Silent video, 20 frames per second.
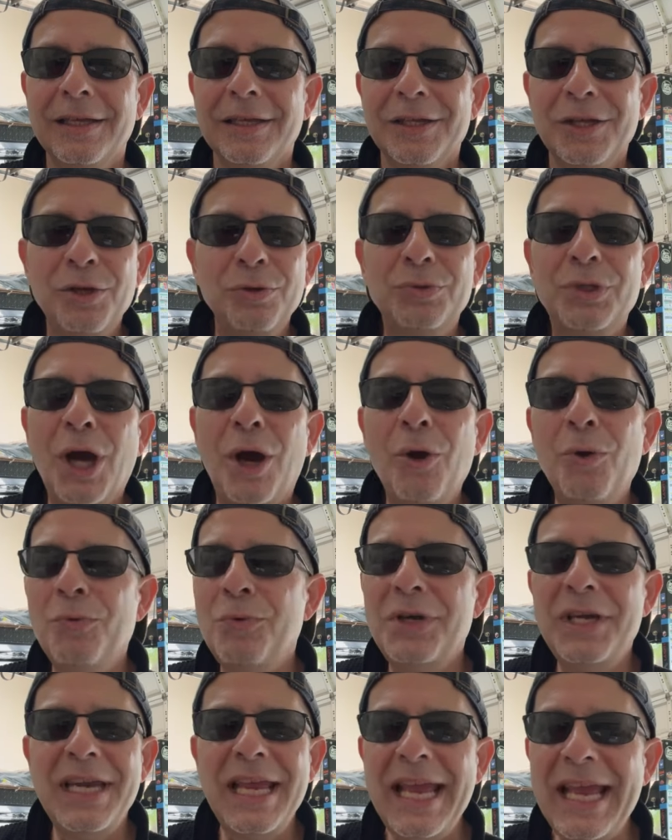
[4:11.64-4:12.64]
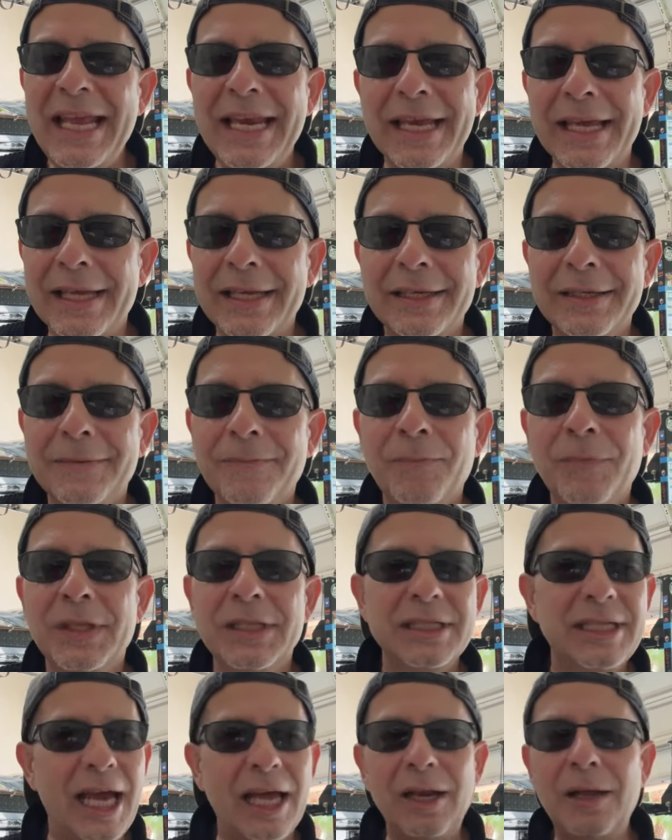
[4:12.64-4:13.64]
You don't need it.
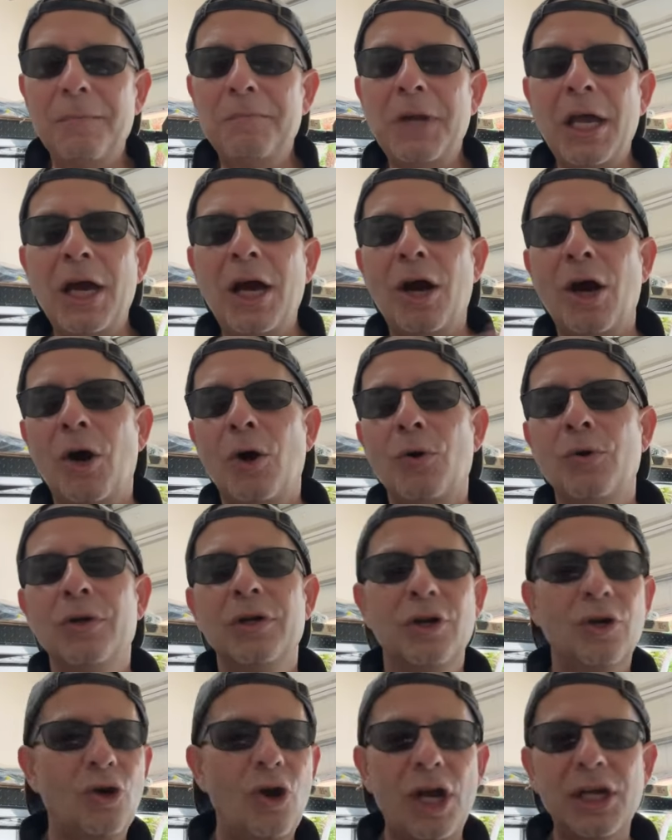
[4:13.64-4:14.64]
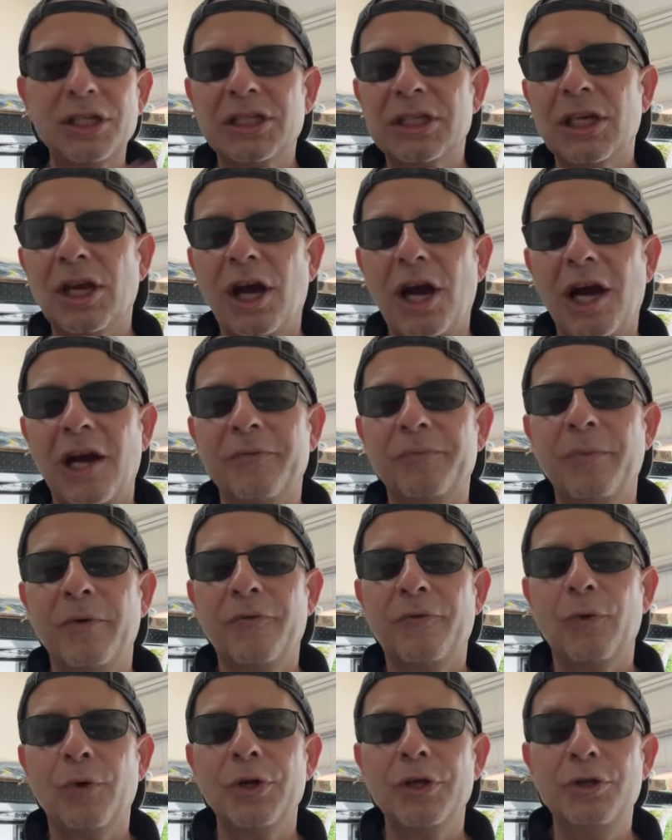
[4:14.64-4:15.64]
Tell them no. Cross it off
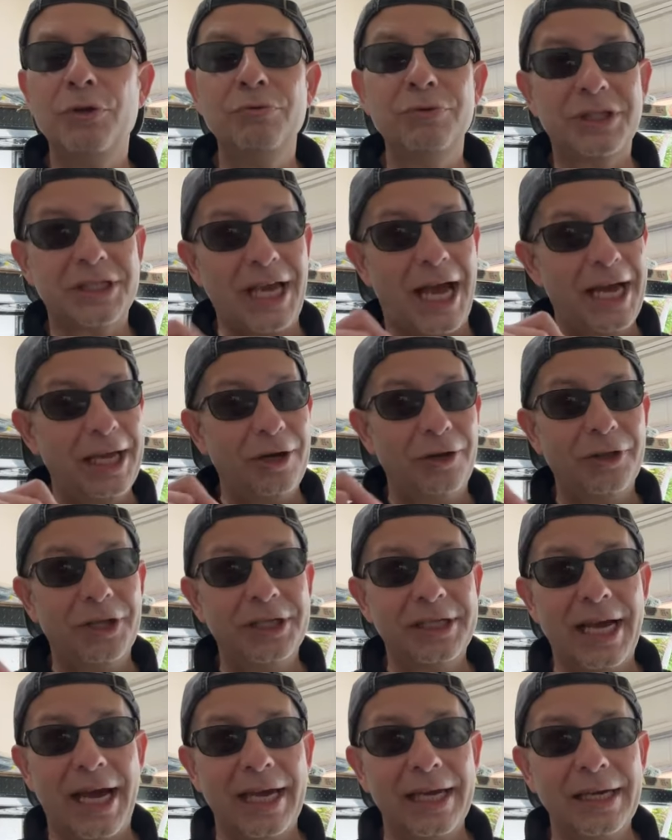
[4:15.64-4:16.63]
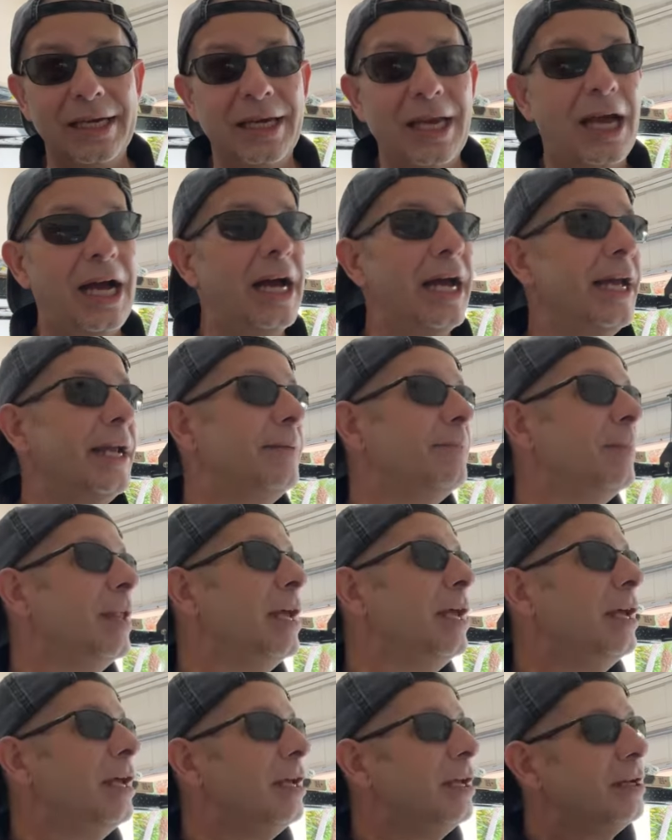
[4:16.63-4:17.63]
before you sign on the dotted line.
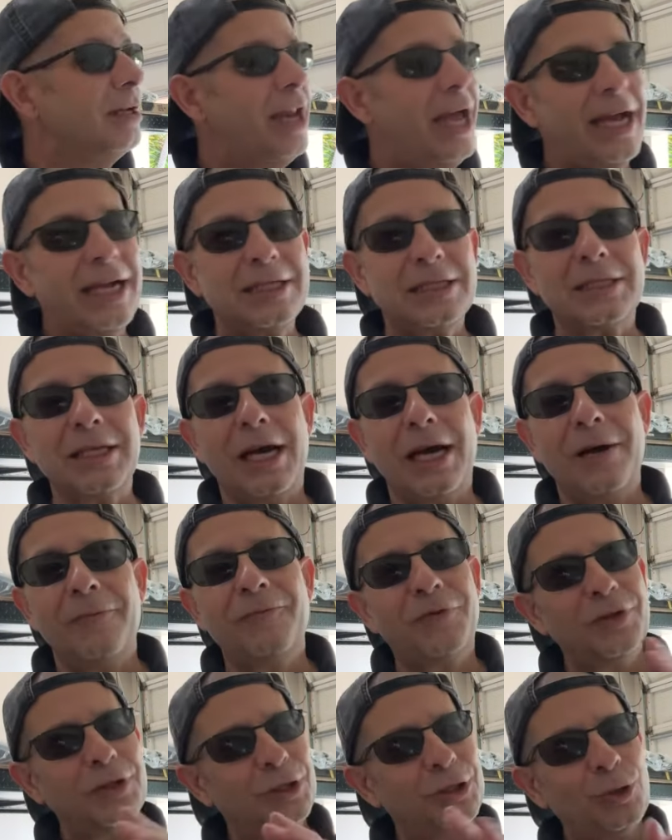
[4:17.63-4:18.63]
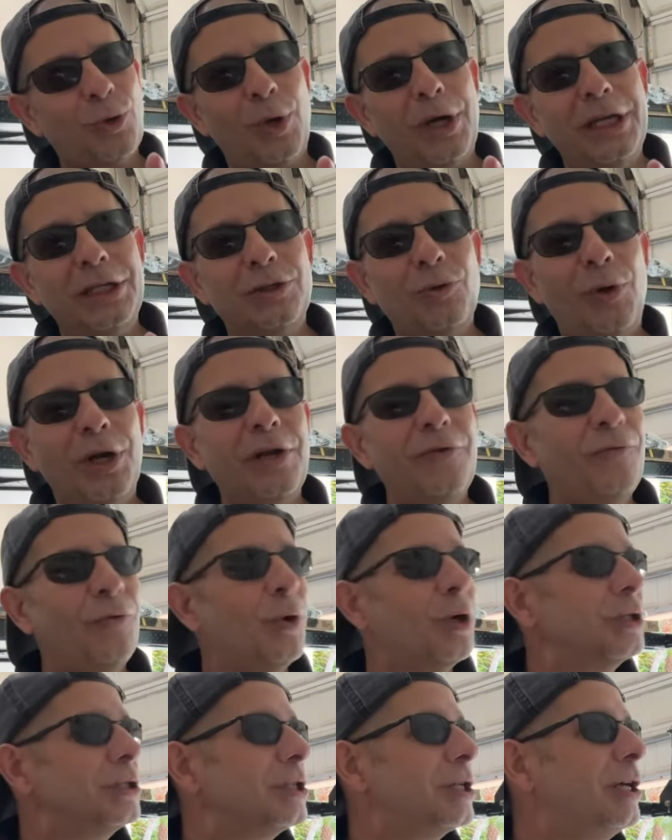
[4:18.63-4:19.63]
Next up for the
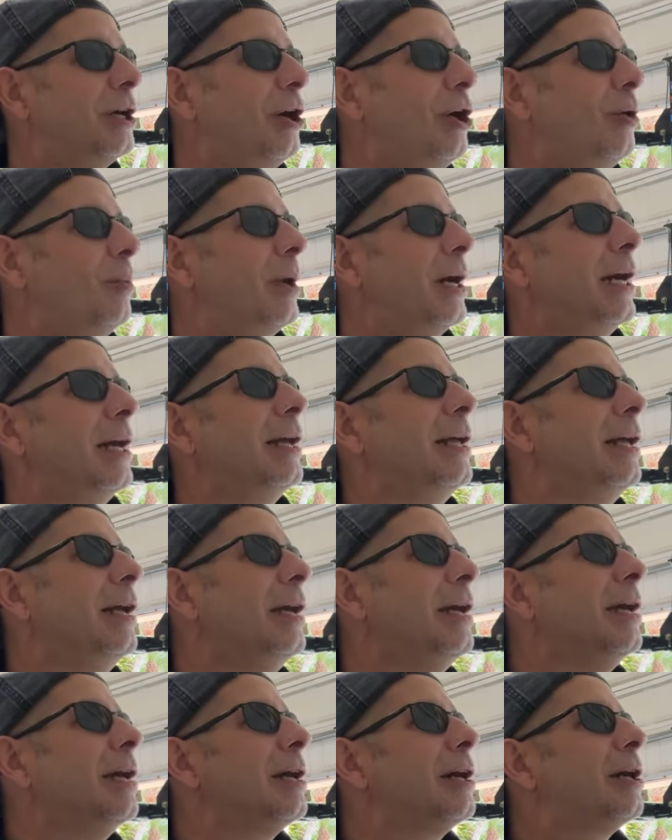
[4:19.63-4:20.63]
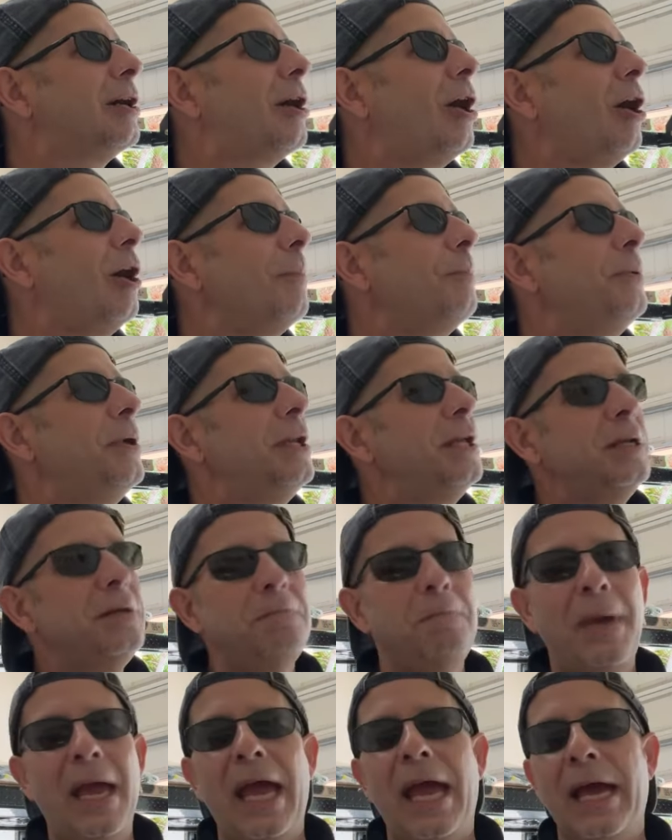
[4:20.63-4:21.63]
2024 Tacoma,
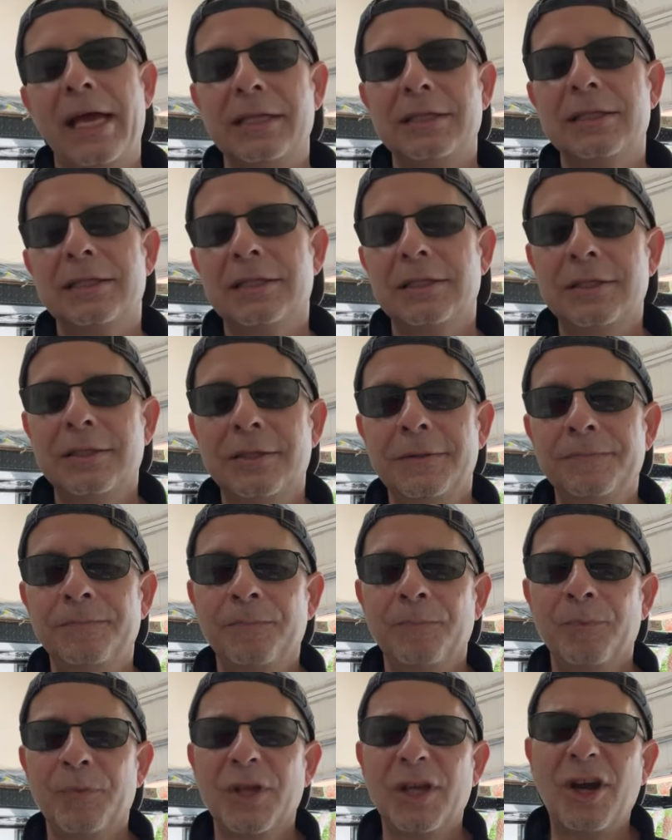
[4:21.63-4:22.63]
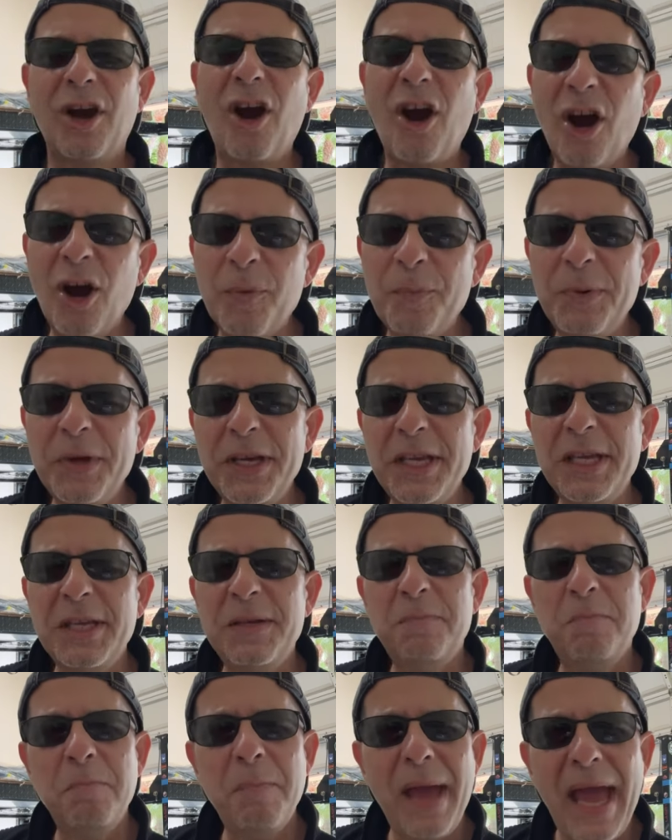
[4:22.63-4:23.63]
carpeted mats.
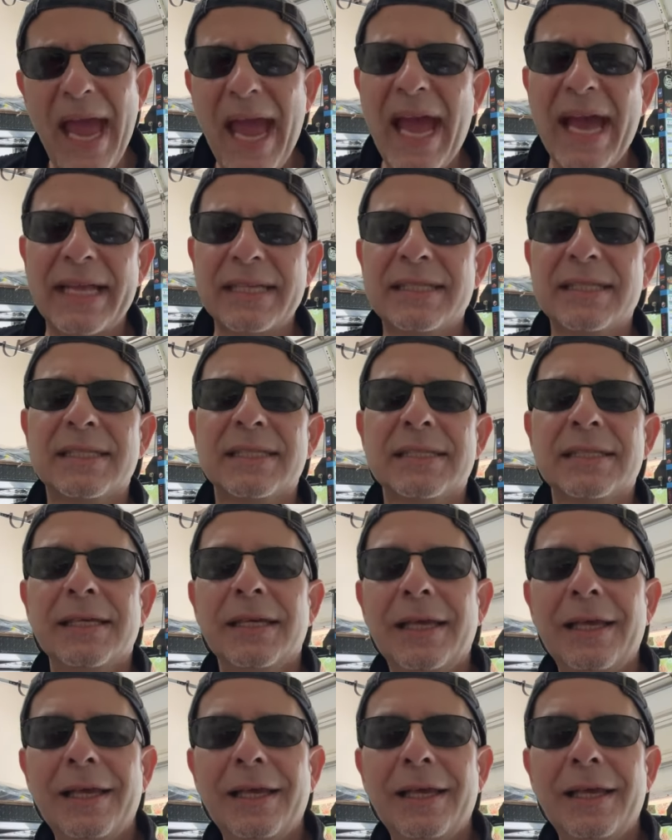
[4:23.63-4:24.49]
Carpeted mats.